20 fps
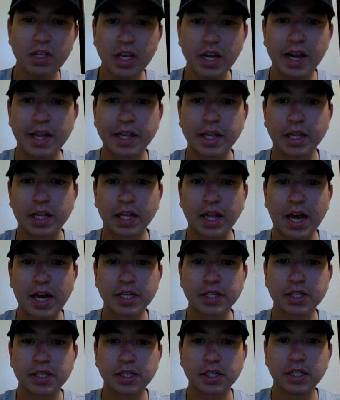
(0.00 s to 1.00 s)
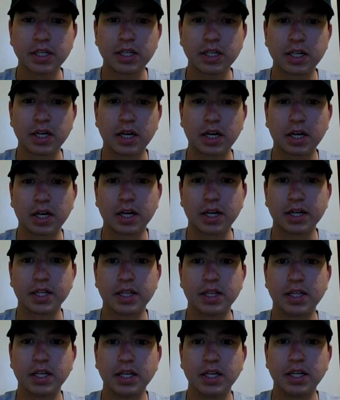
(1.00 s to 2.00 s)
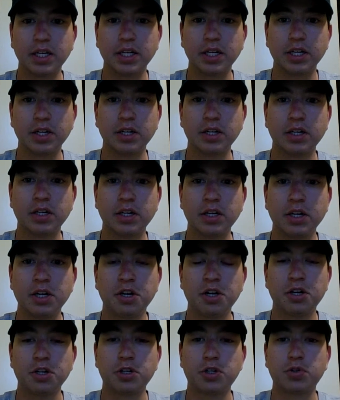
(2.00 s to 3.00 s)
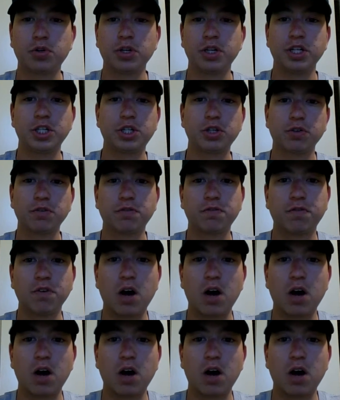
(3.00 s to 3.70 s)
And then lastly, the traditional